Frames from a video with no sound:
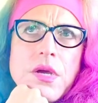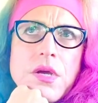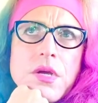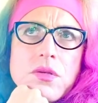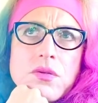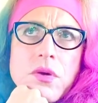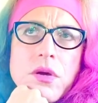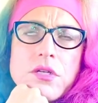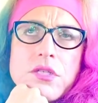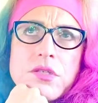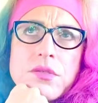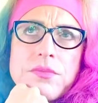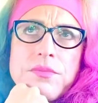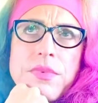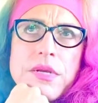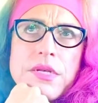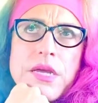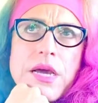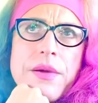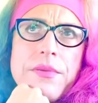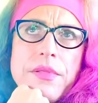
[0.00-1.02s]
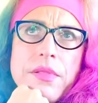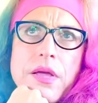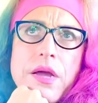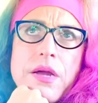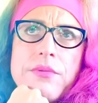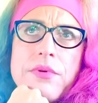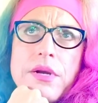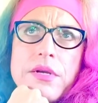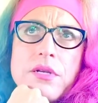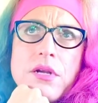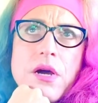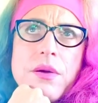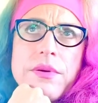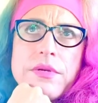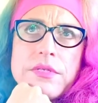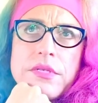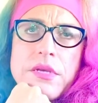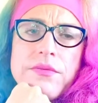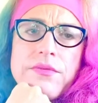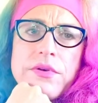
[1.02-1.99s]
So I just spent time in the library, taught
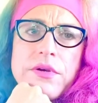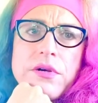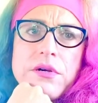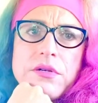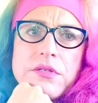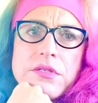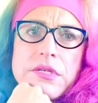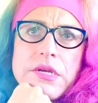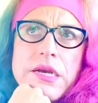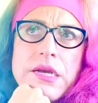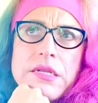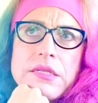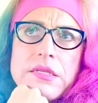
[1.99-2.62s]
myself neuroscience.